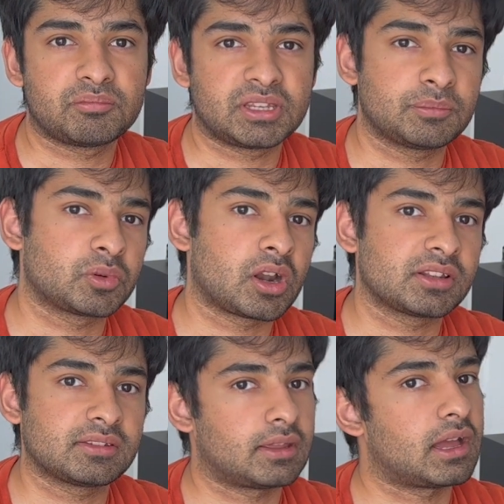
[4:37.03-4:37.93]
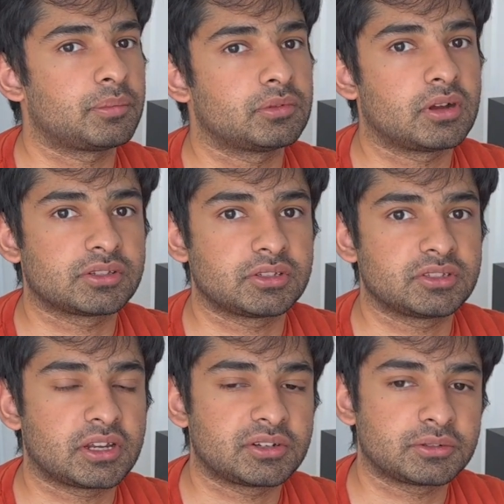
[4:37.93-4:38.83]
being brought to the Apple Watch in
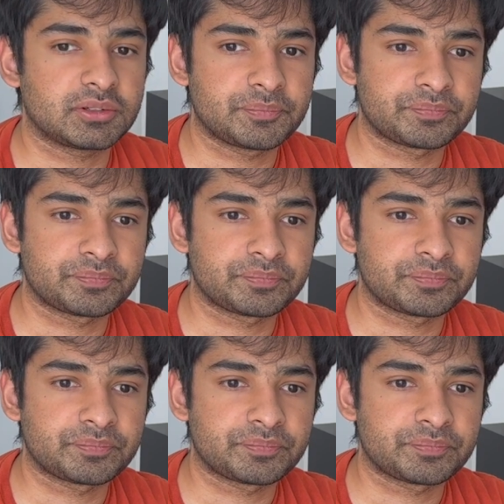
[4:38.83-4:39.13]
general.